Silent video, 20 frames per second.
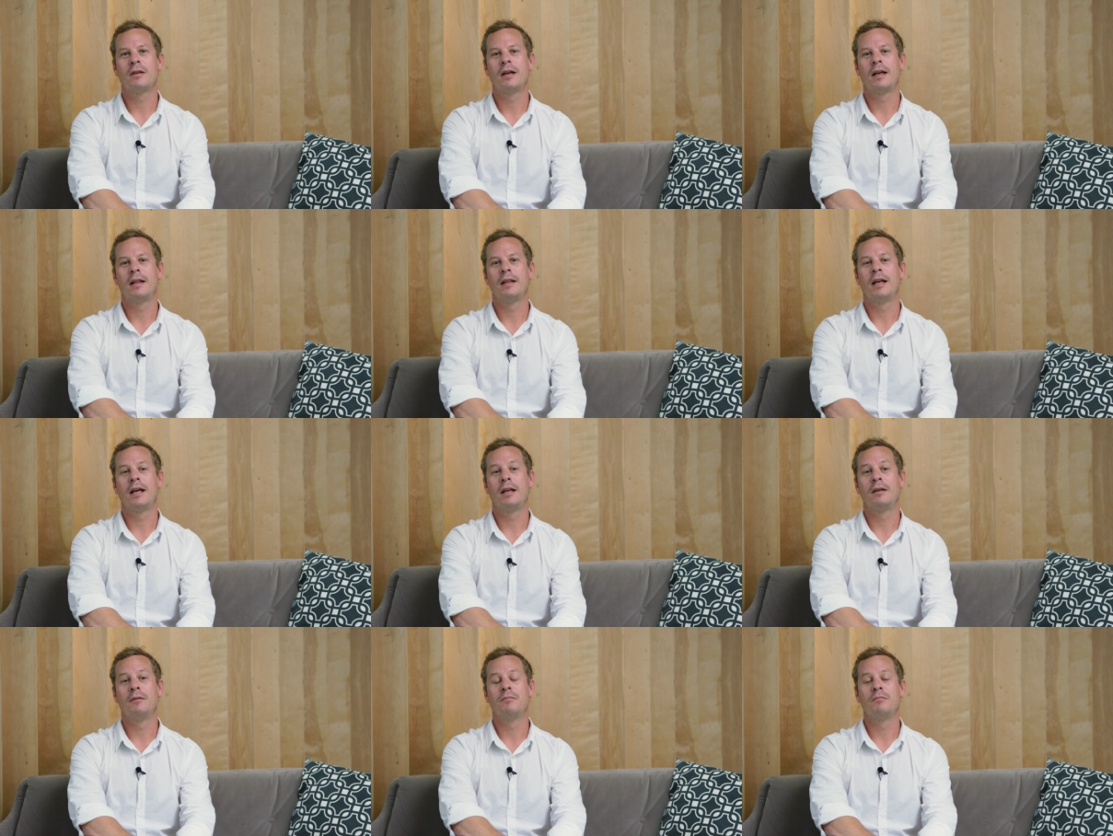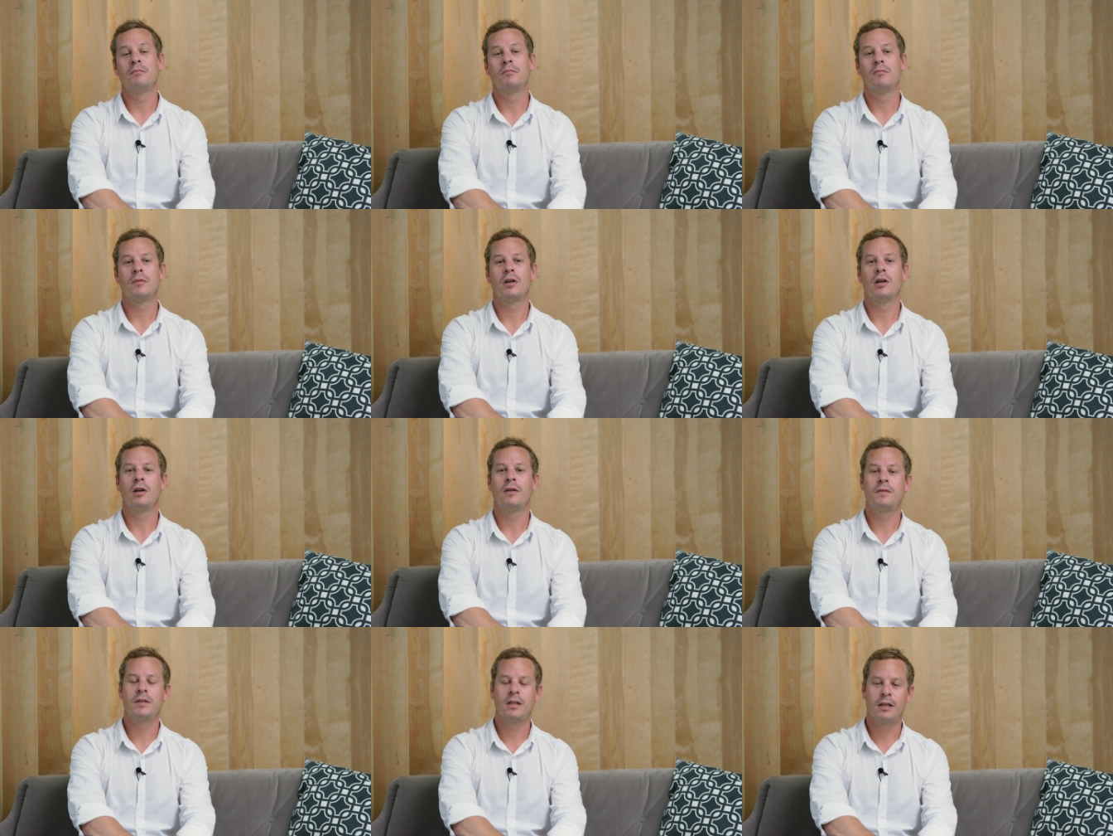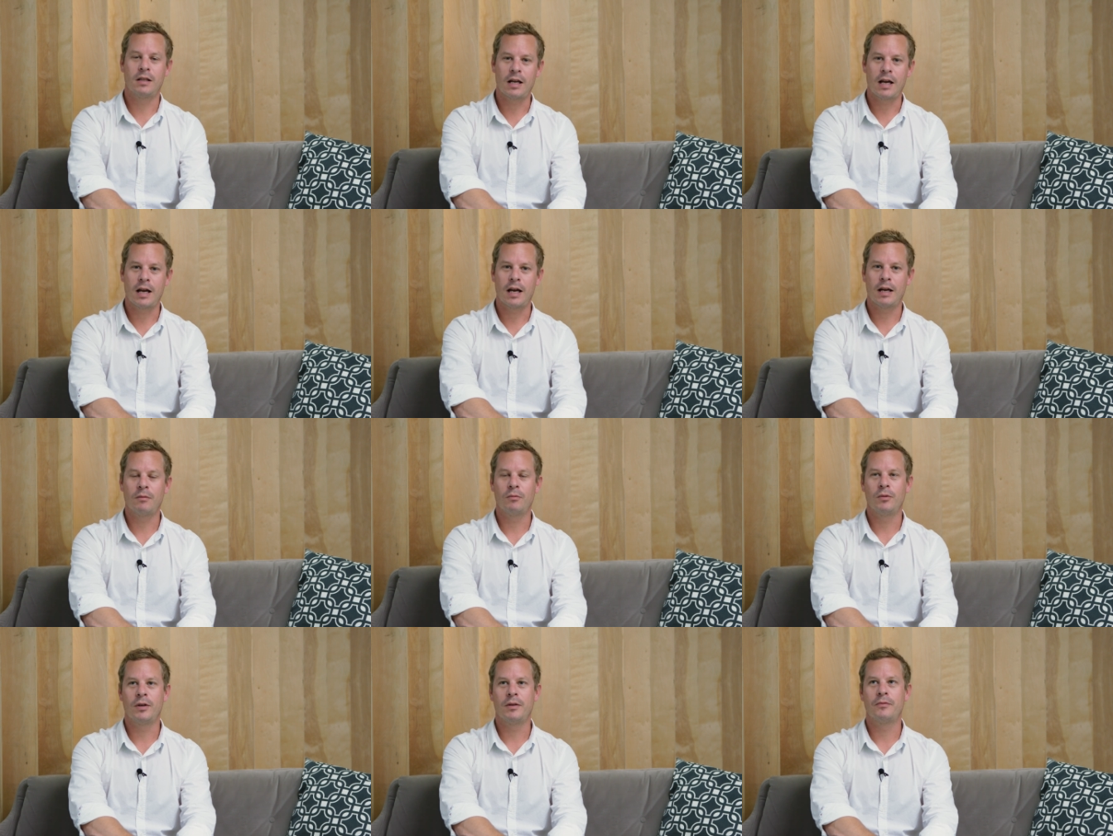And then after
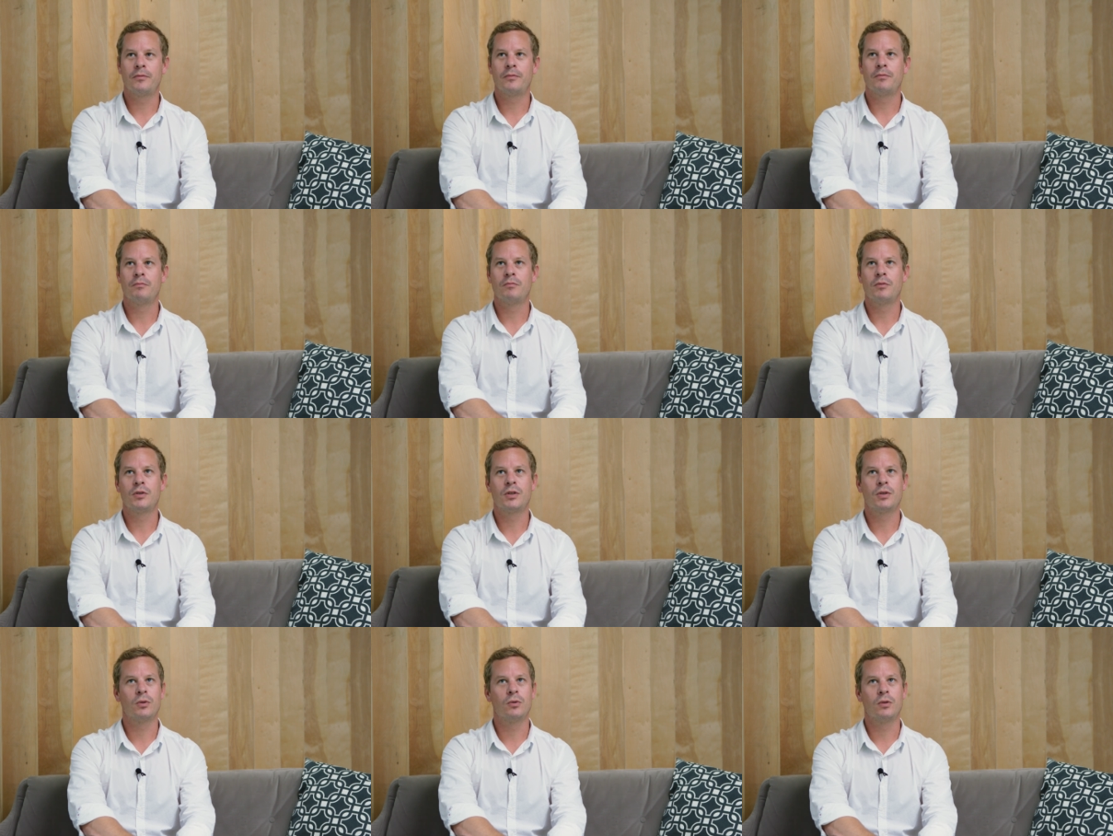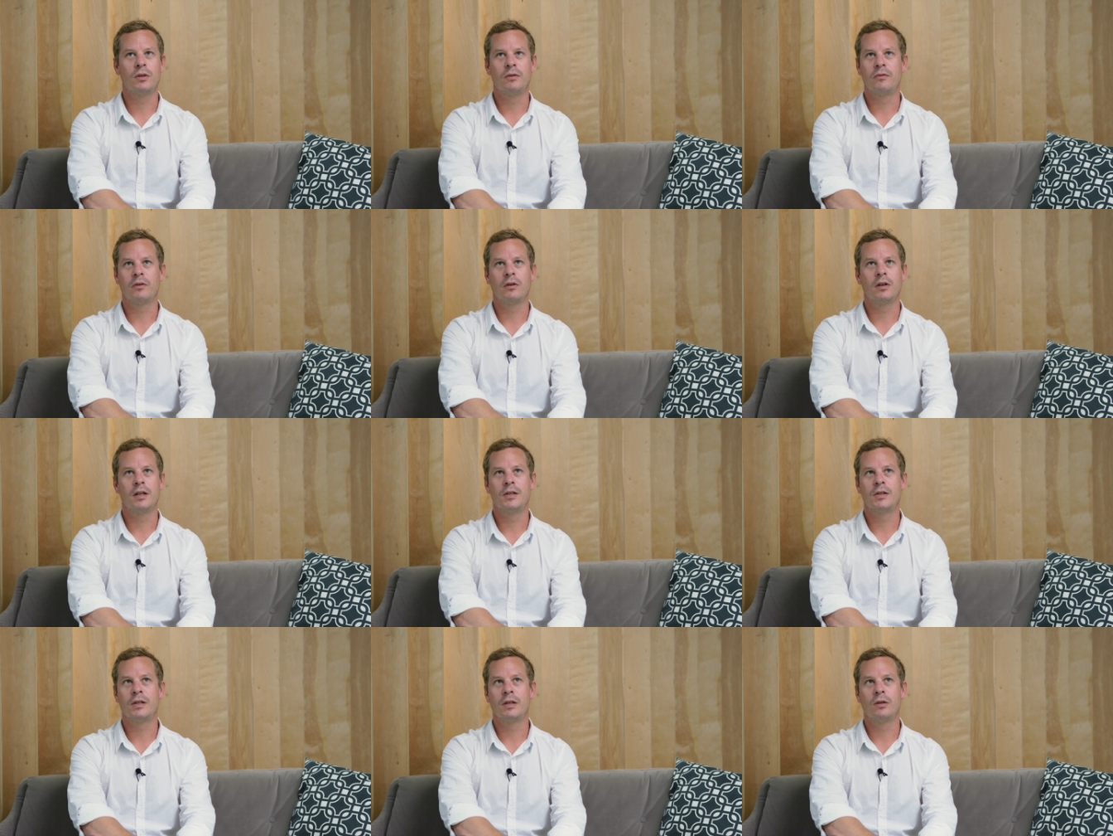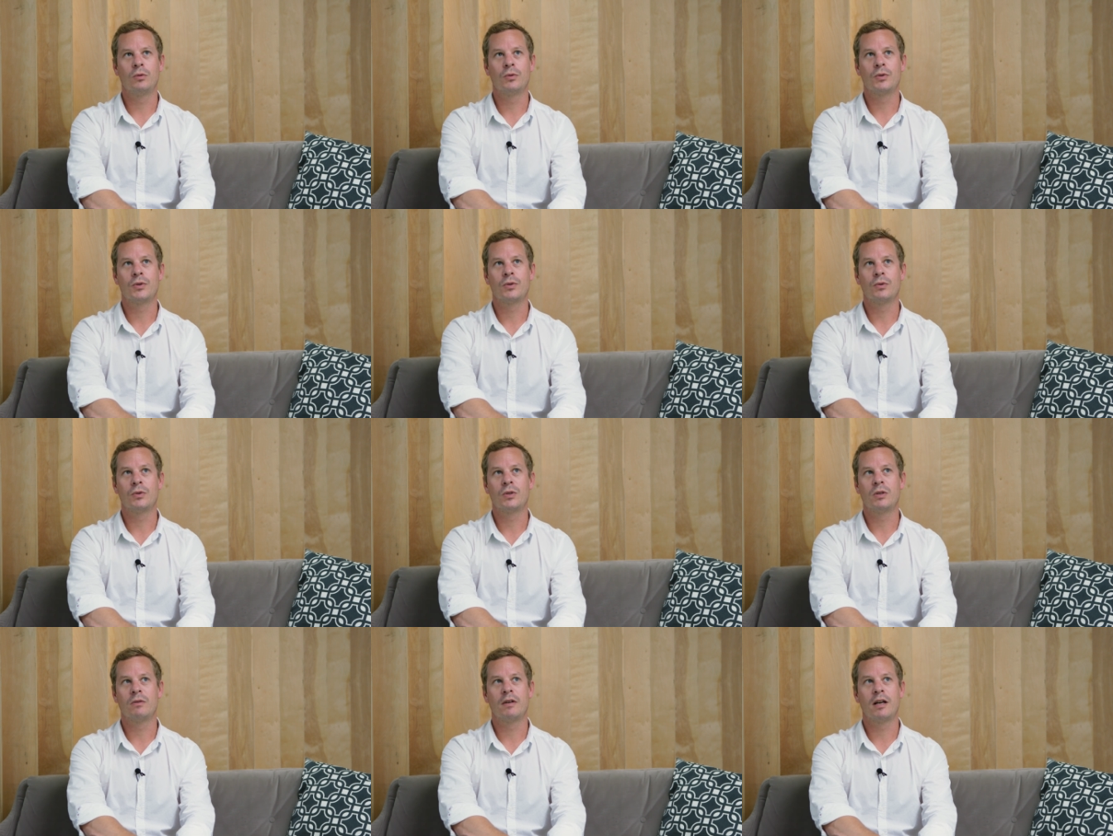that, we've sought advice in all
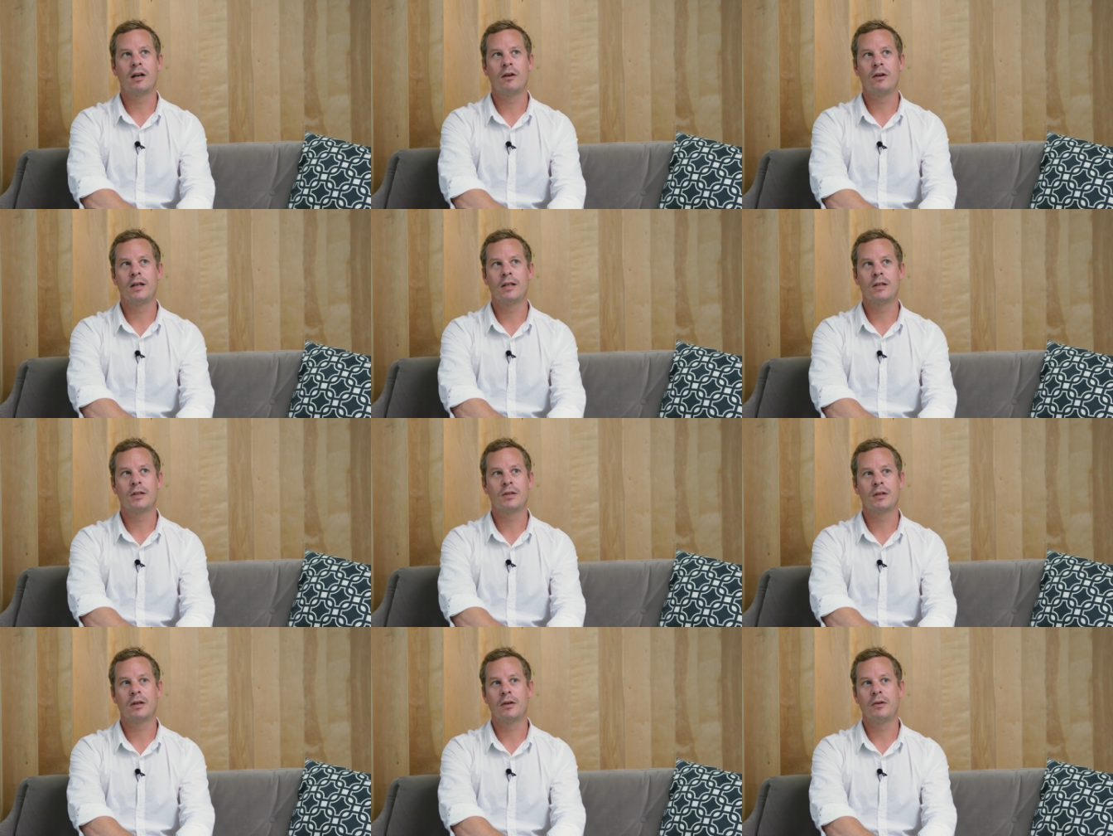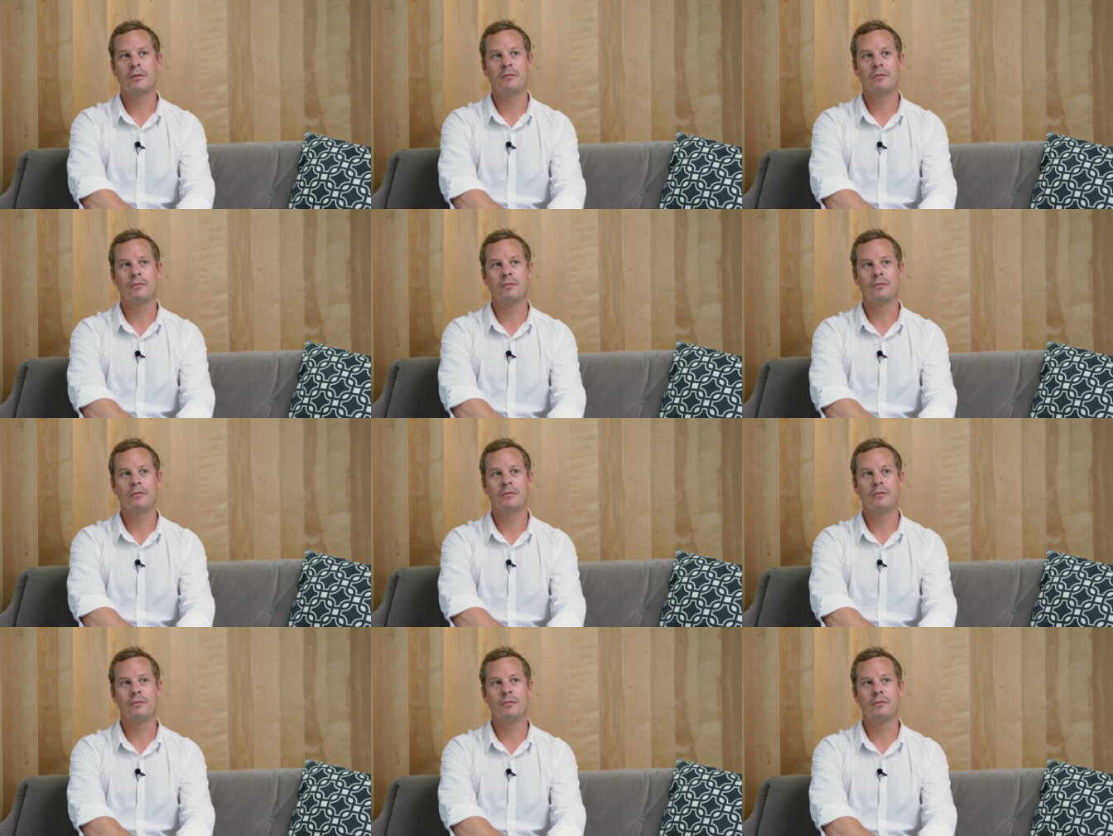sorts of areas, so